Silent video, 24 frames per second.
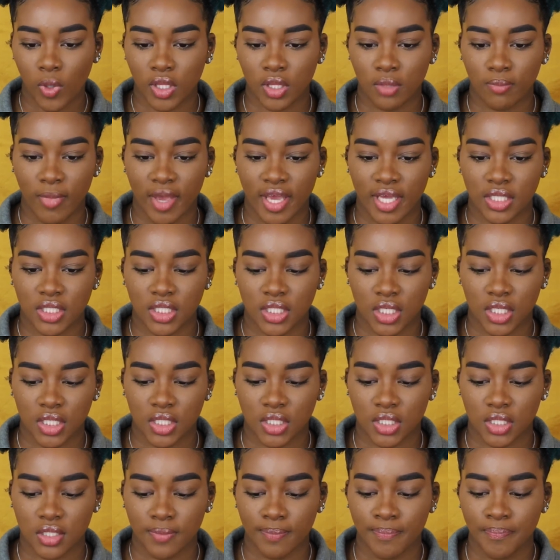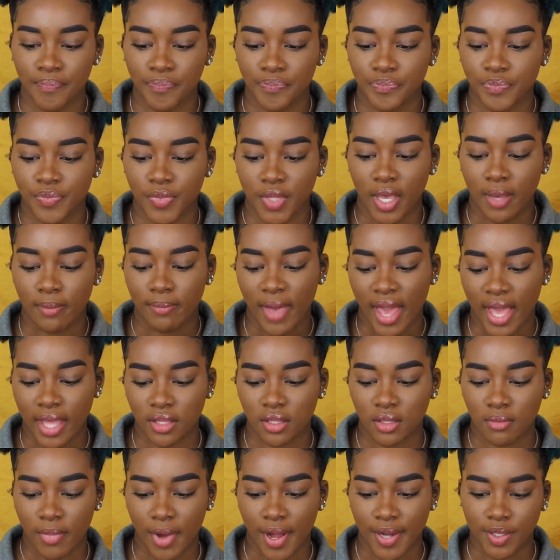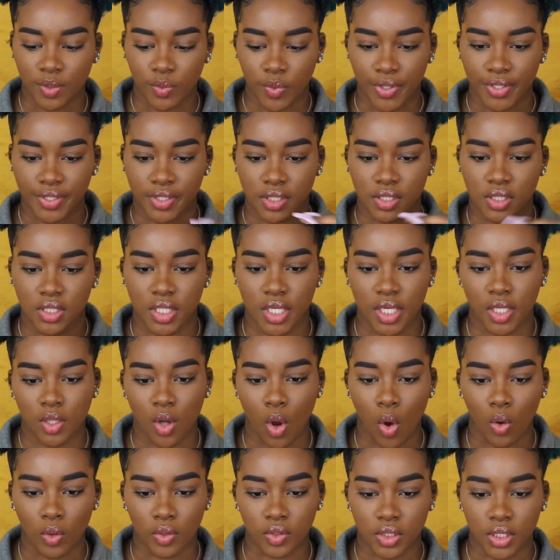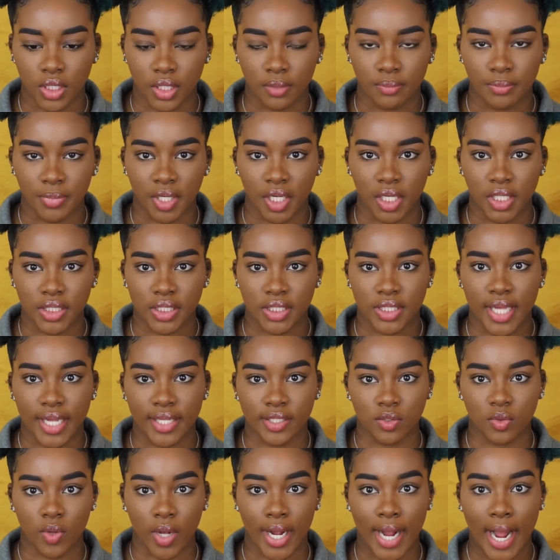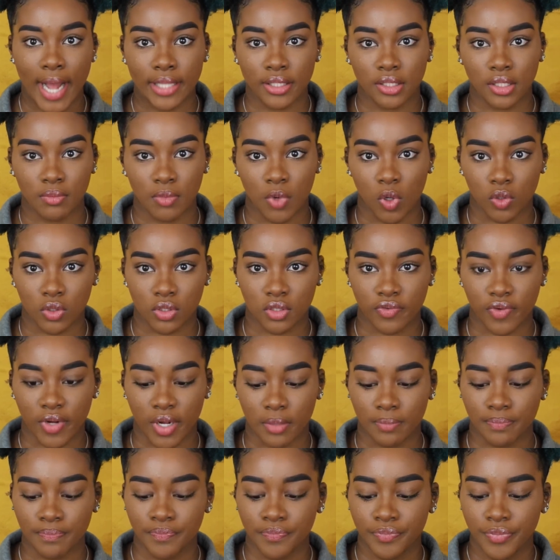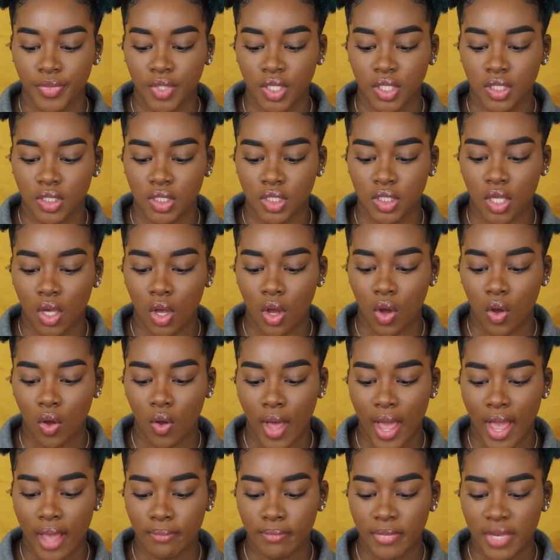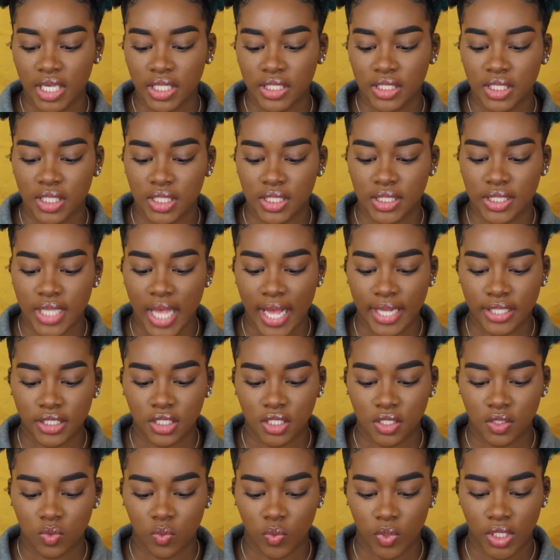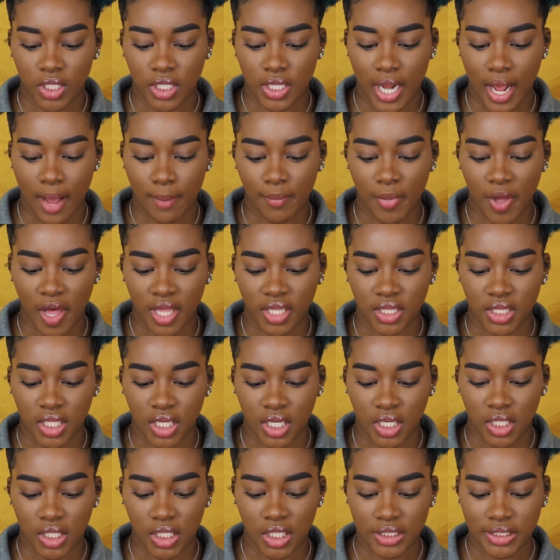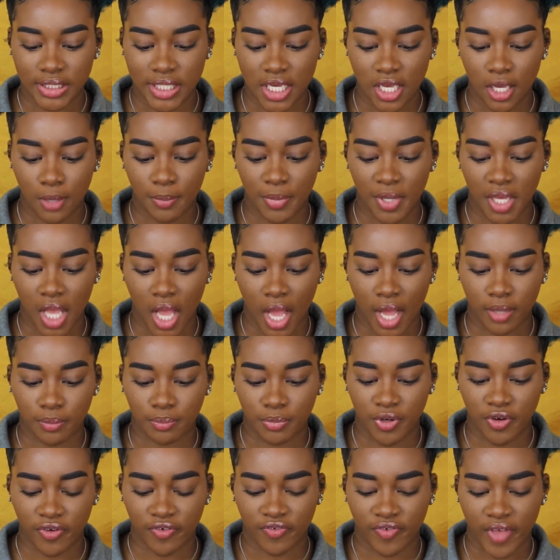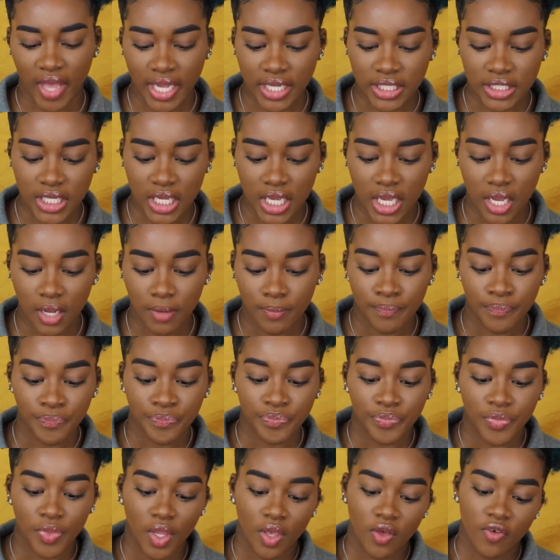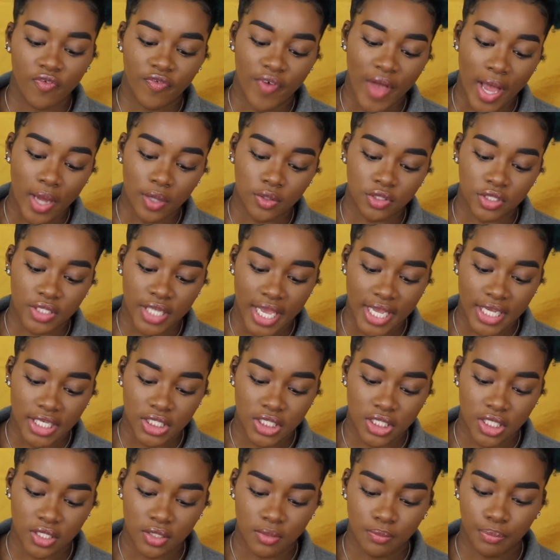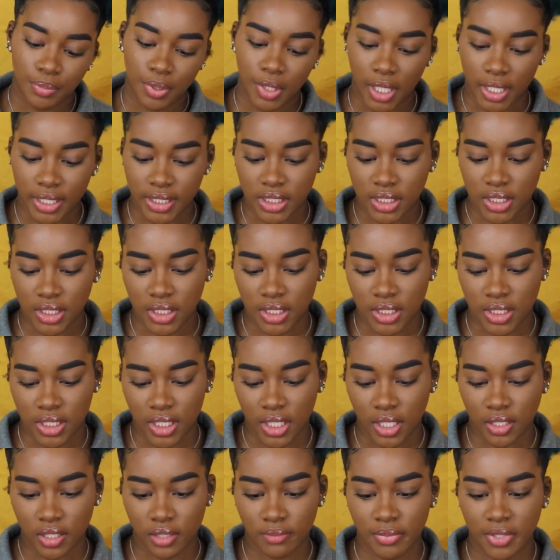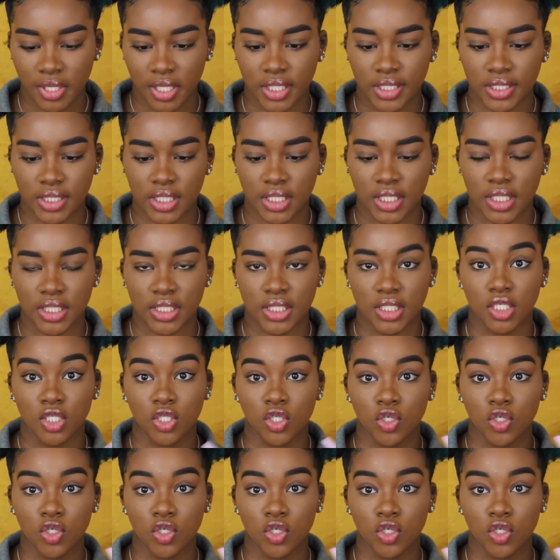with Macy's and Bath and Body Works, then Ulta, because that's where I got the most from. So at Macy's, I just went and I bought the Clinique Beyond Perfecting Foundation Plus Concealer because it is a